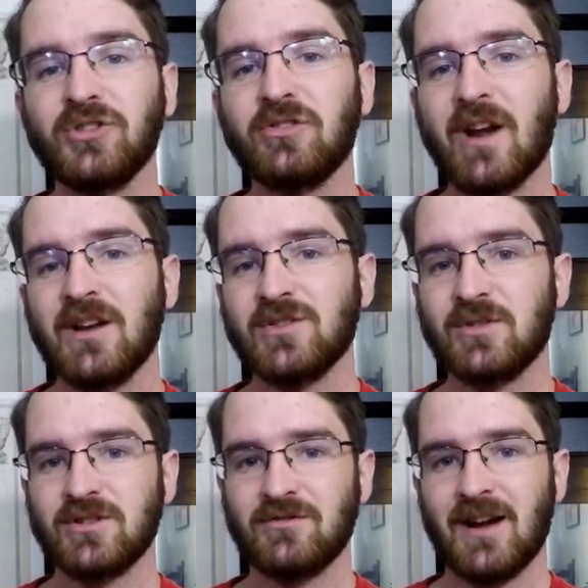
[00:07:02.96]

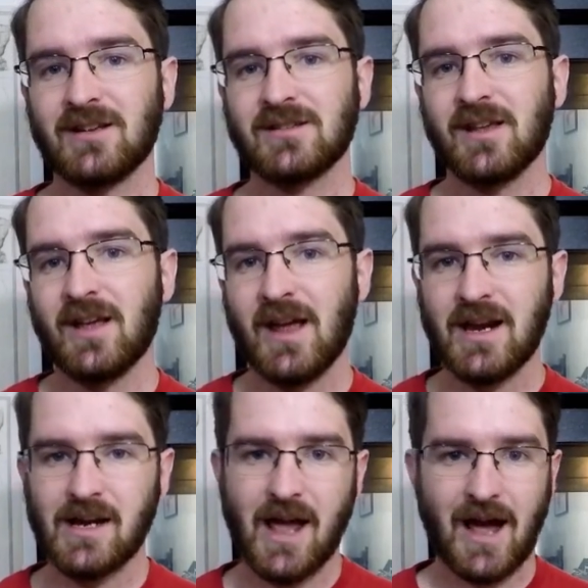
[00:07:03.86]
Tyrannosaurus rex
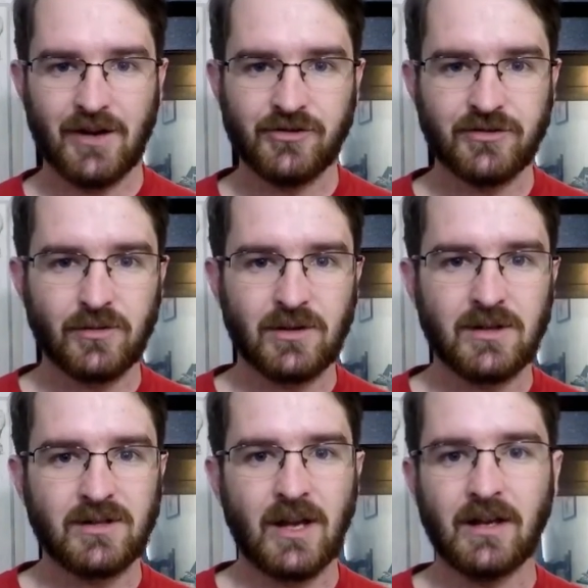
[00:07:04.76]
ate
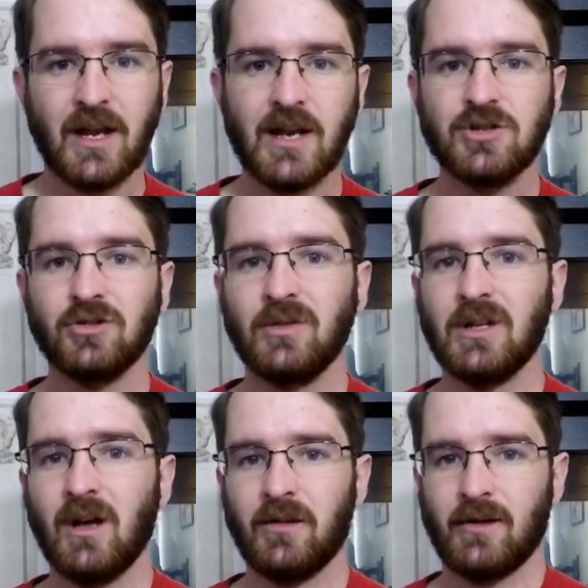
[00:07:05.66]
hadrosaurs and occasionally
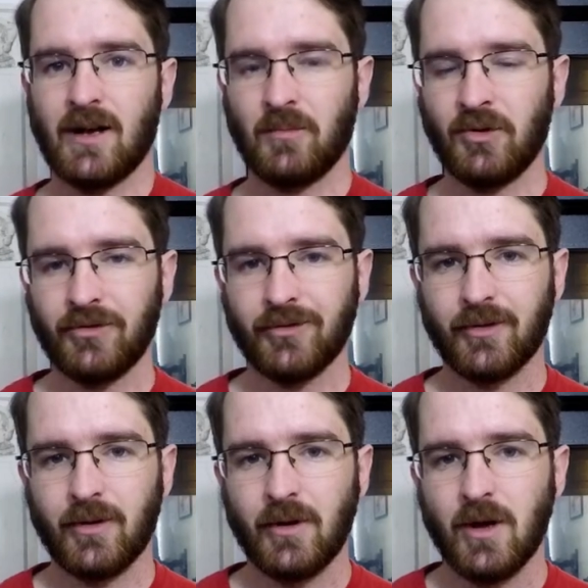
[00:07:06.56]
other animals.
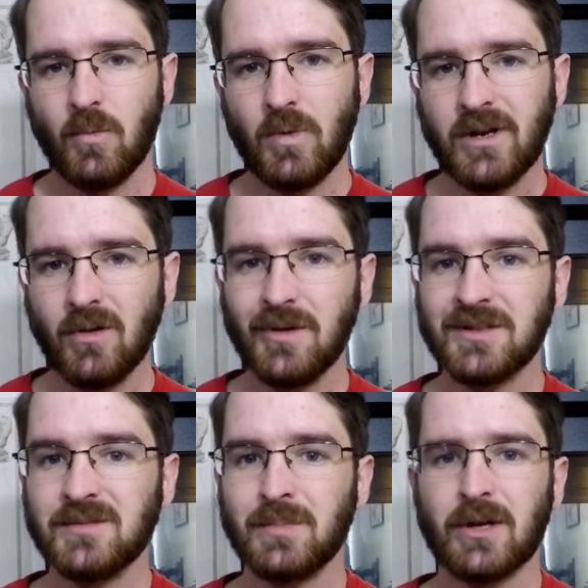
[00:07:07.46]
We know
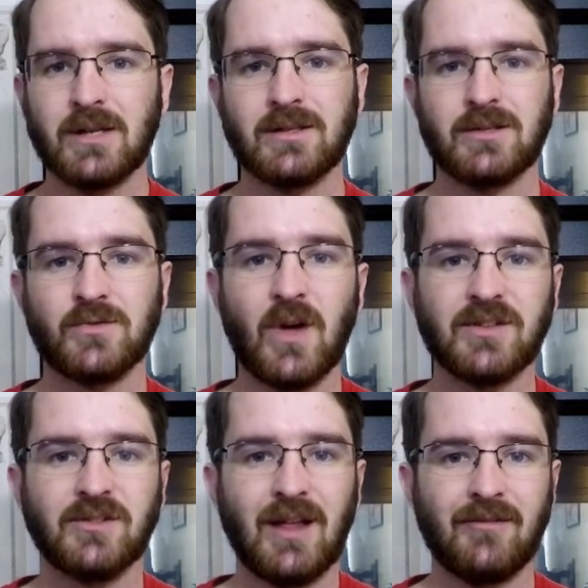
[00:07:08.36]
this because there's
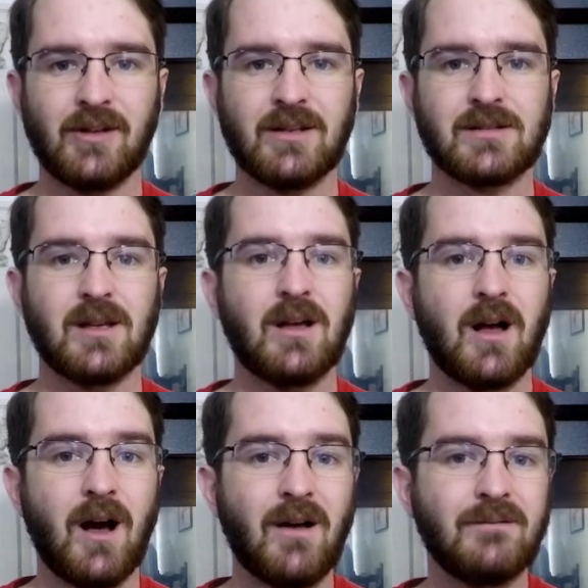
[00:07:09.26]
fossil evidence
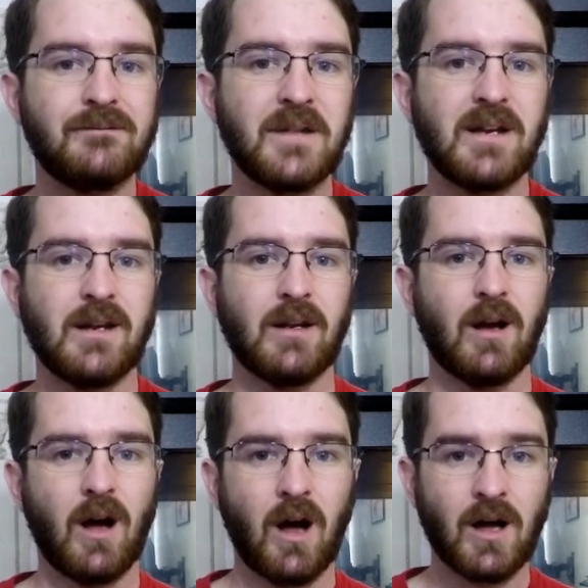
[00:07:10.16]
of feeding
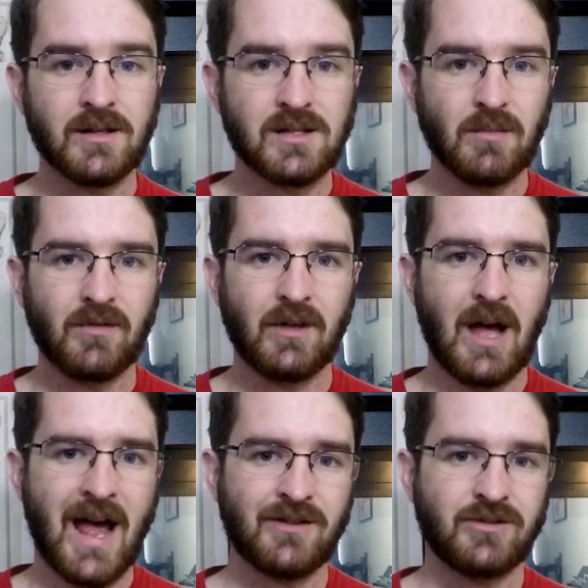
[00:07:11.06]
on some of the
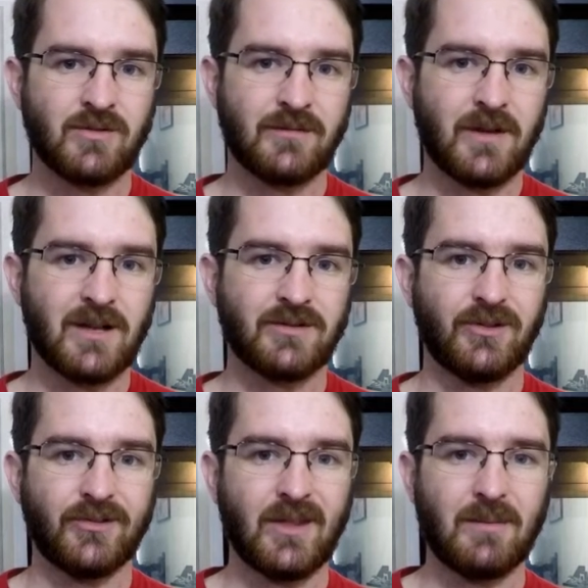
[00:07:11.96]
hadrosaur
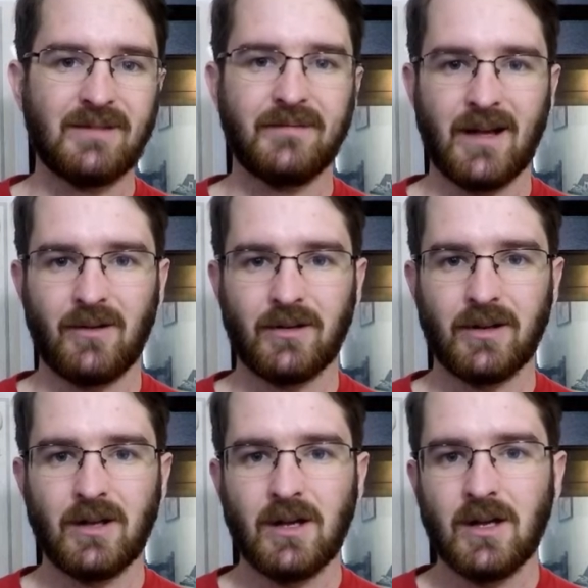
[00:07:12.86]
fossils that we found,
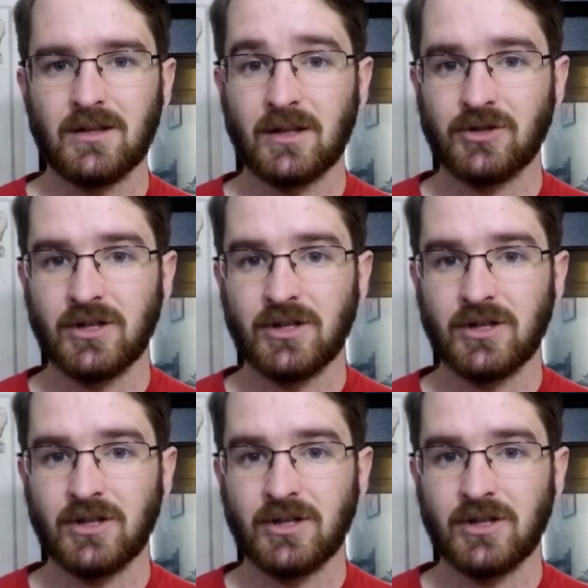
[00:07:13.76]
such